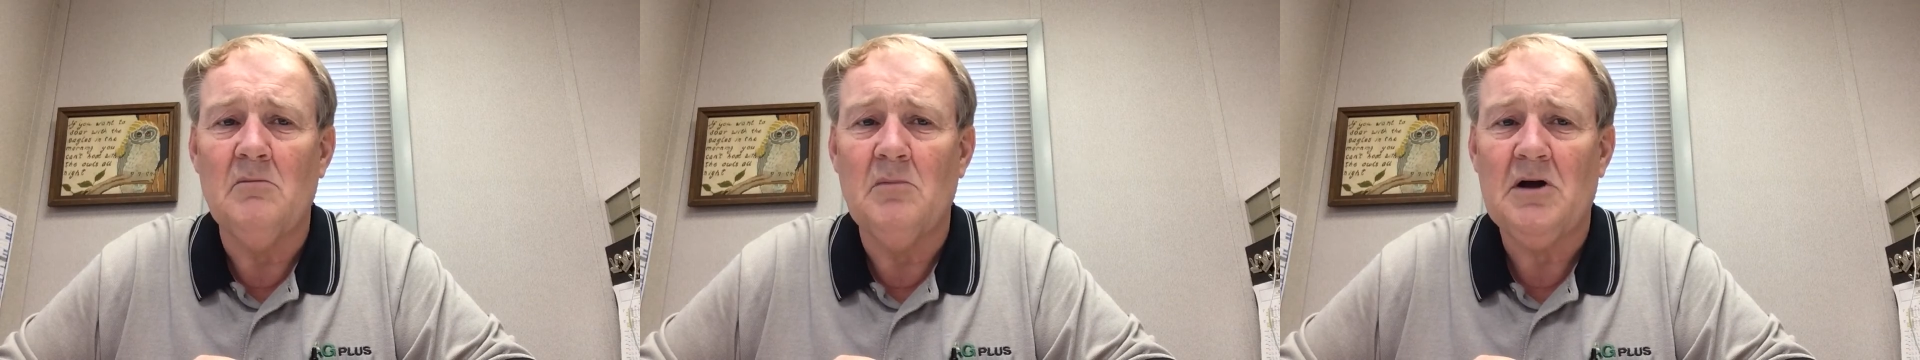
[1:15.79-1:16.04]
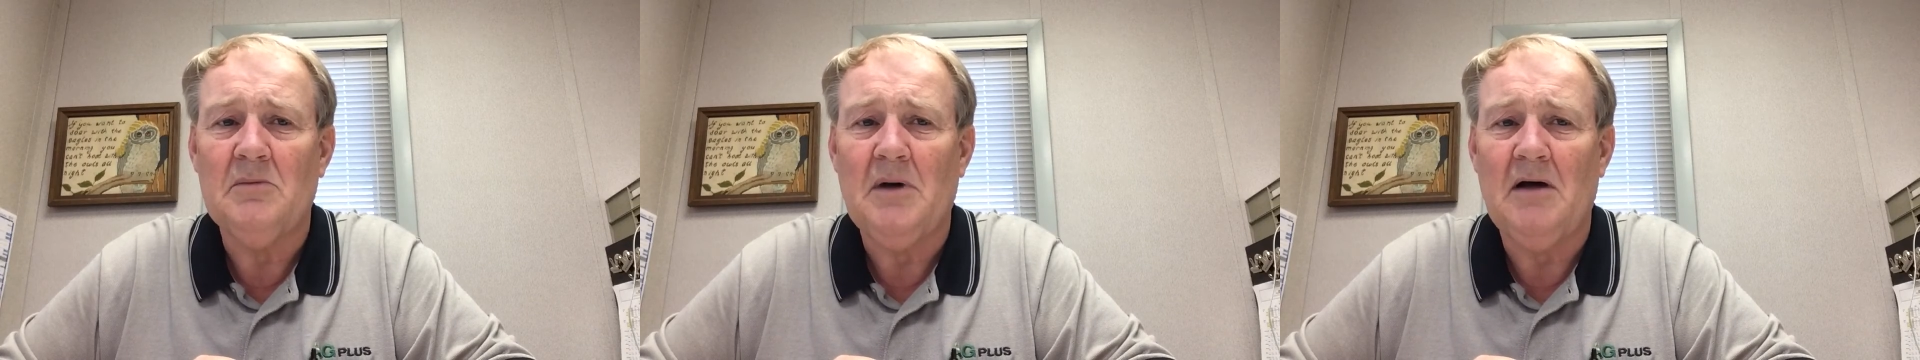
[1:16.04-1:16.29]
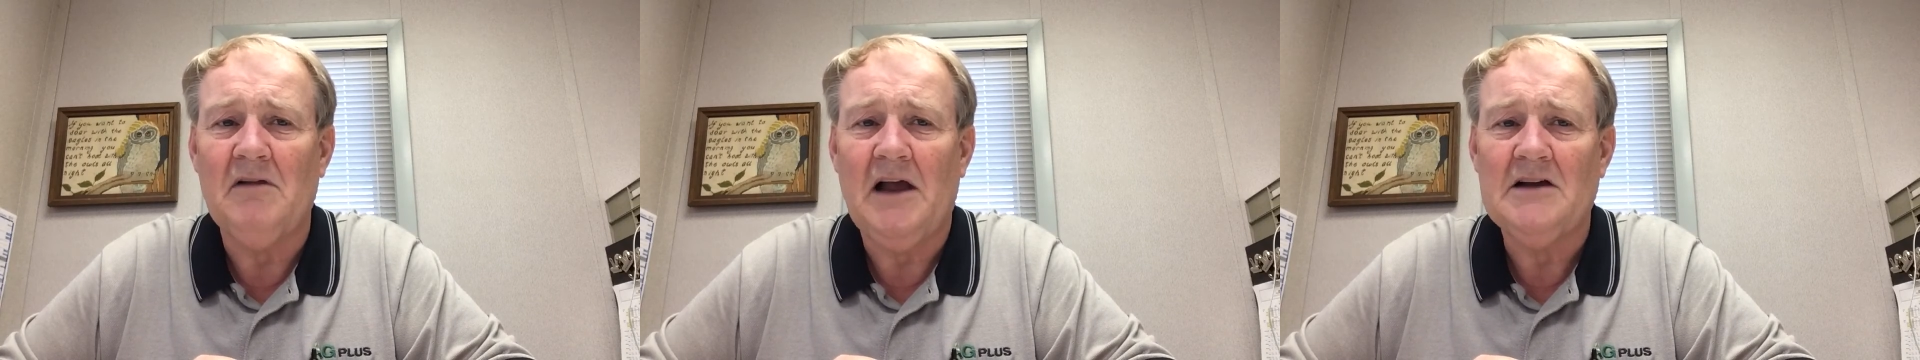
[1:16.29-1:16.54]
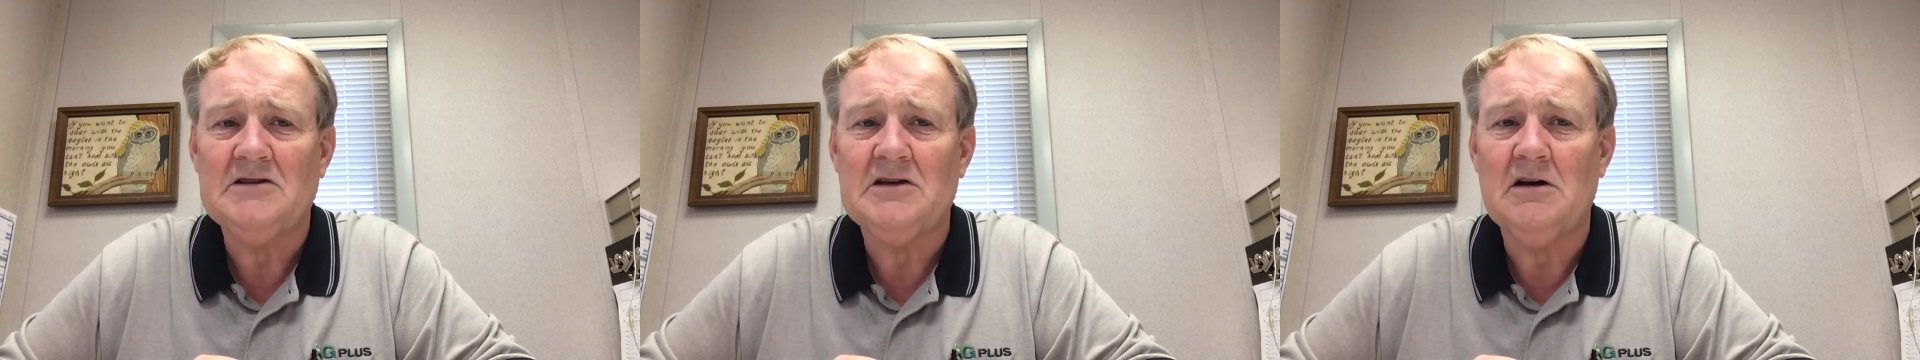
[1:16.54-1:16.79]
but above
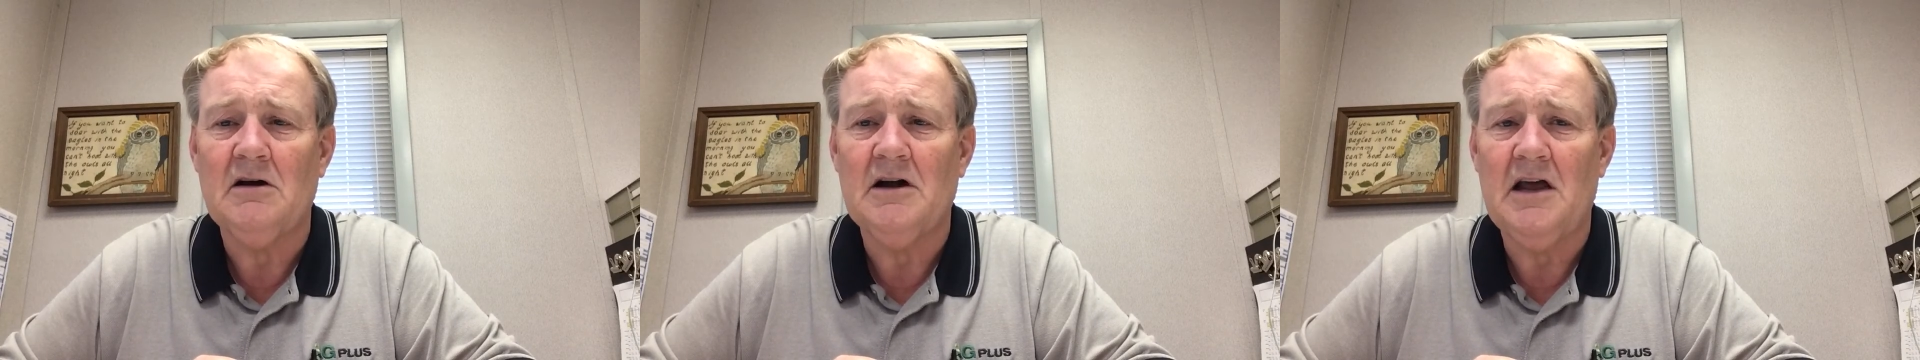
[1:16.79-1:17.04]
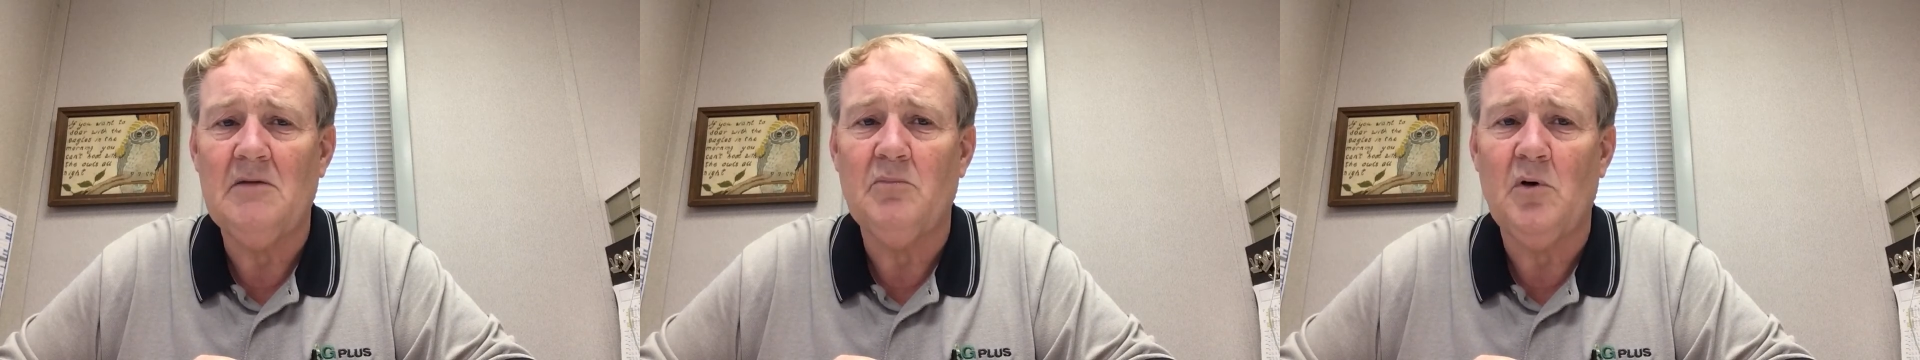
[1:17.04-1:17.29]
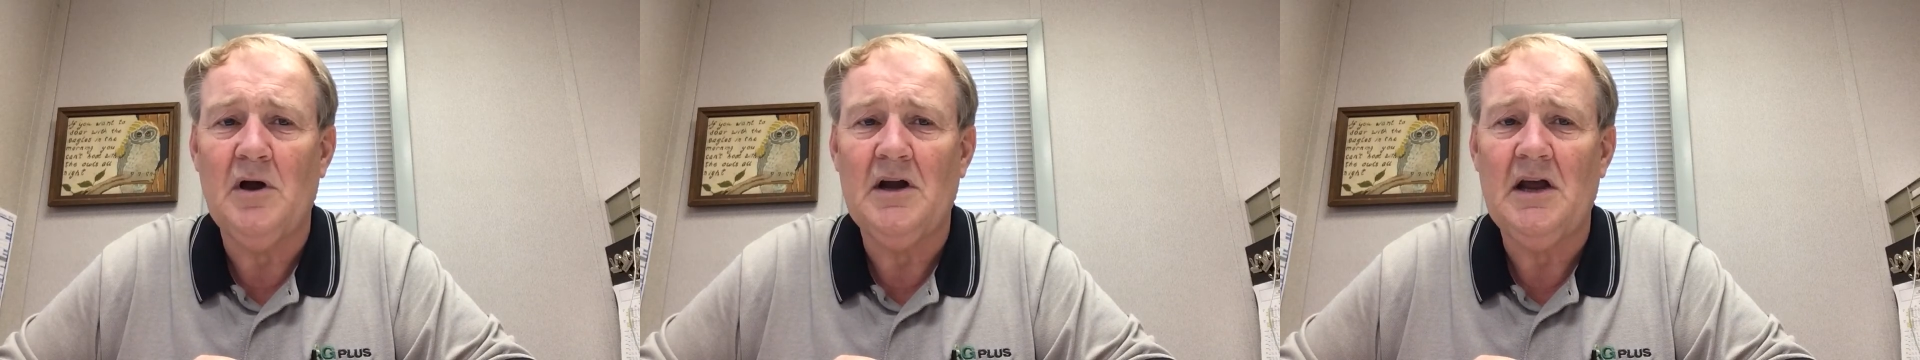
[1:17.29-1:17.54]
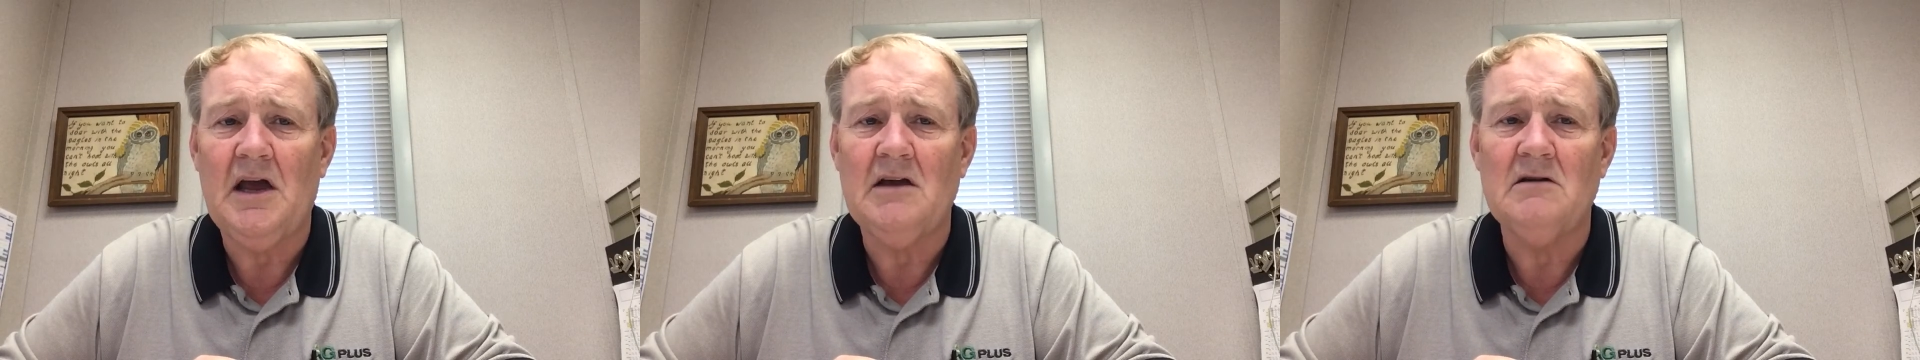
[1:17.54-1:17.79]
last year at
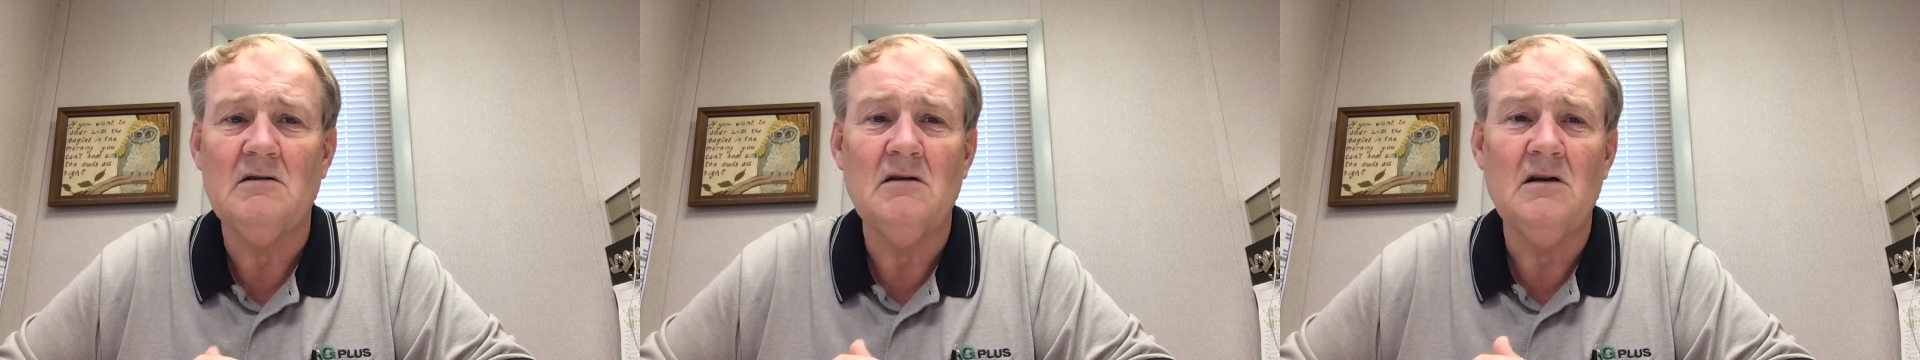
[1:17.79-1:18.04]
8.8,